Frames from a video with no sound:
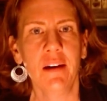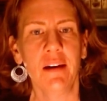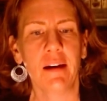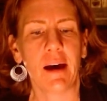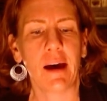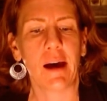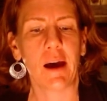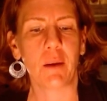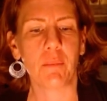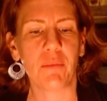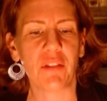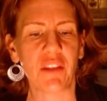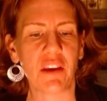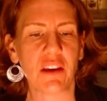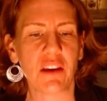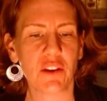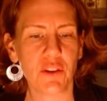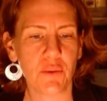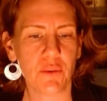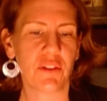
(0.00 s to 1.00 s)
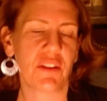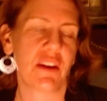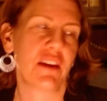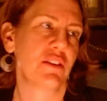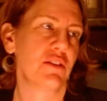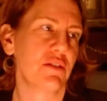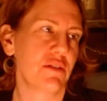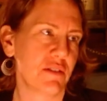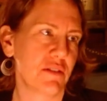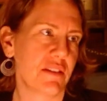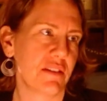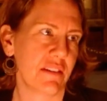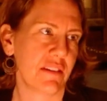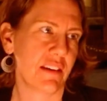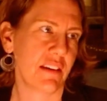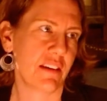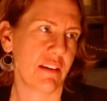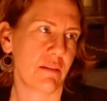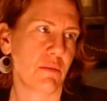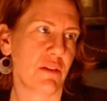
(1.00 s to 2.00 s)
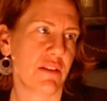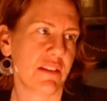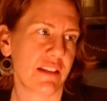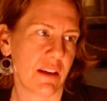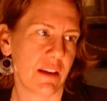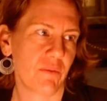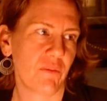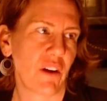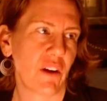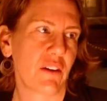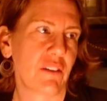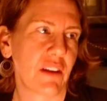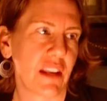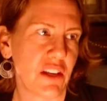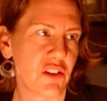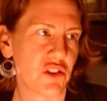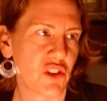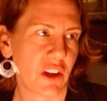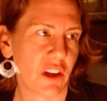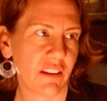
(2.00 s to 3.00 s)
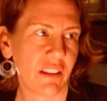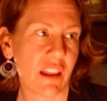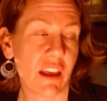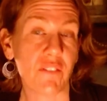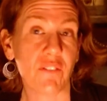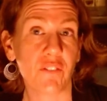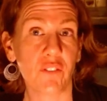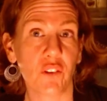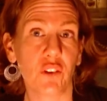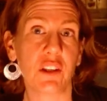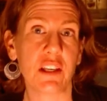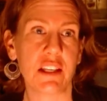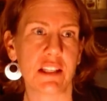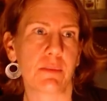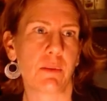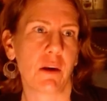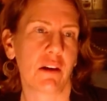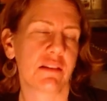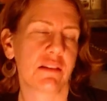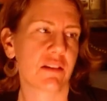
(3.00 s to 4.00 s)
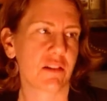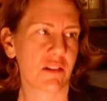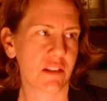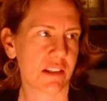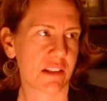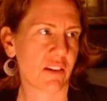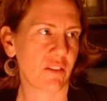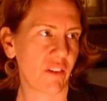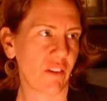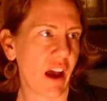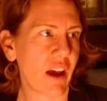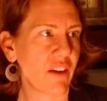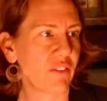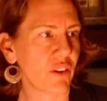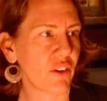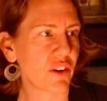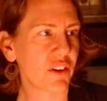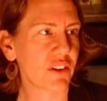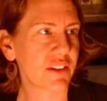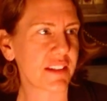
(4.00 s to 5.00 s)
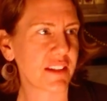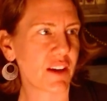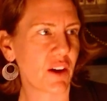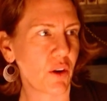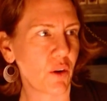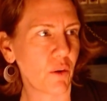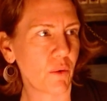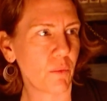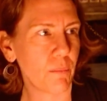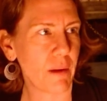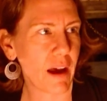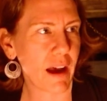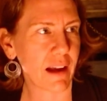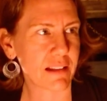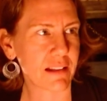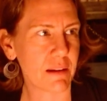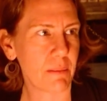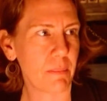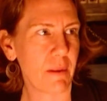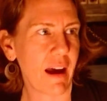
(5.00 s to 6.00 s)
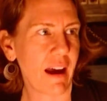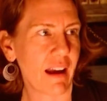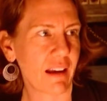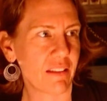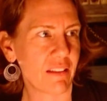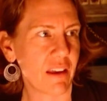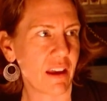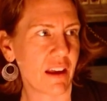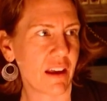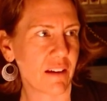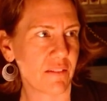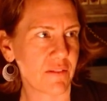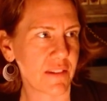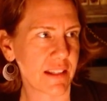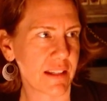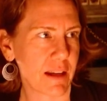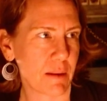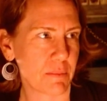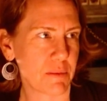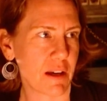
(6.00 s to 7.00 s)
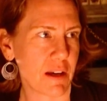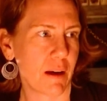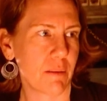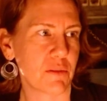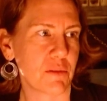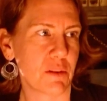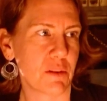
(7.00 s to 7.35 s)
um, thank you, thank you to the Museum Foundation. They fully sponsored Survival, so back to back, they have stepped up to